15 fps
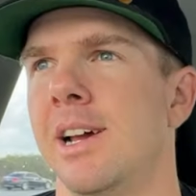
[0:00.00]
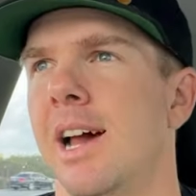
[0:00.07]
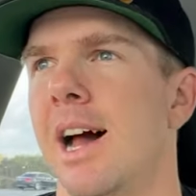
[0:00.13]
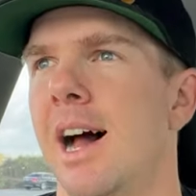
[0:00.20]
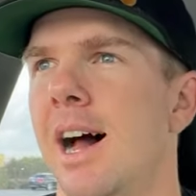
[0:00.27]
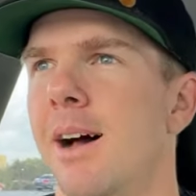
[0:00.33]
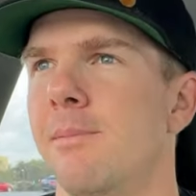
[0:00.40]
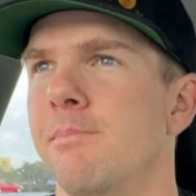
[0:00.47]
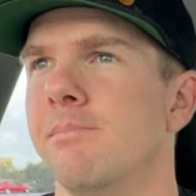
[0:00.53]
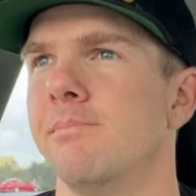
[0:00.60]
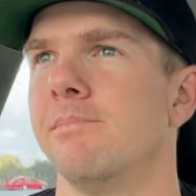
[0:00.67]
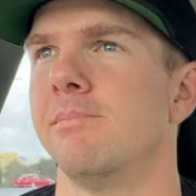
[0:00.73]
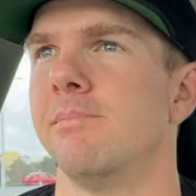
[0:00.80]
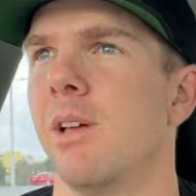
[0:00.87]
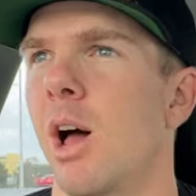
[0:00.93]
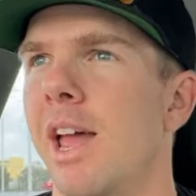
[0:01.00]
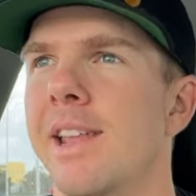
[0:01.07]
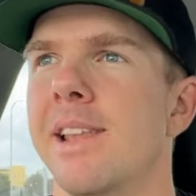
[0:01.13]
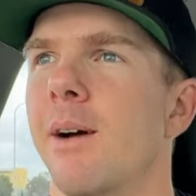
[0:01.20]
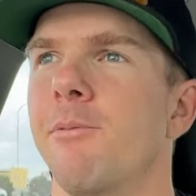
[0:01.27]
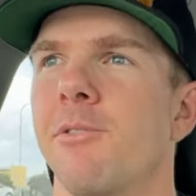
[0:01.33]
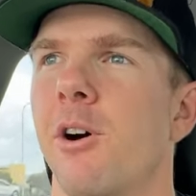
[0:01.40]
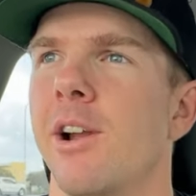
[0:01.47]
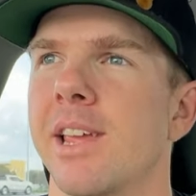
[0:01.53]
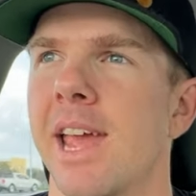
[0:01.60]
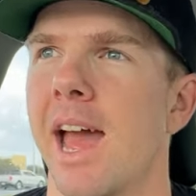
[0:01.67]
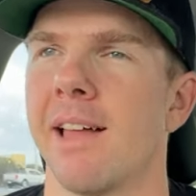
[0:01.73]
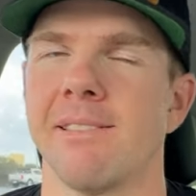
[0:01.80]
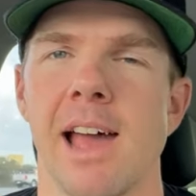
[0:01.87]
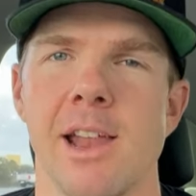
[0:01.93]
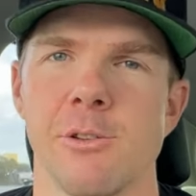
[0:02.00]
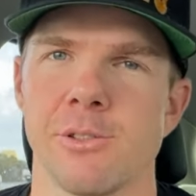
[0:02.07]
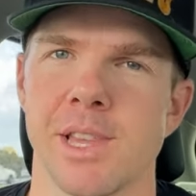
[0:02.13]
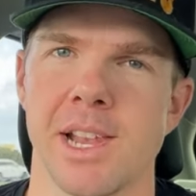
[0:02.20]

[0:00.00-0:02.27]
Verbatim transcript: Um, I end up finding out later in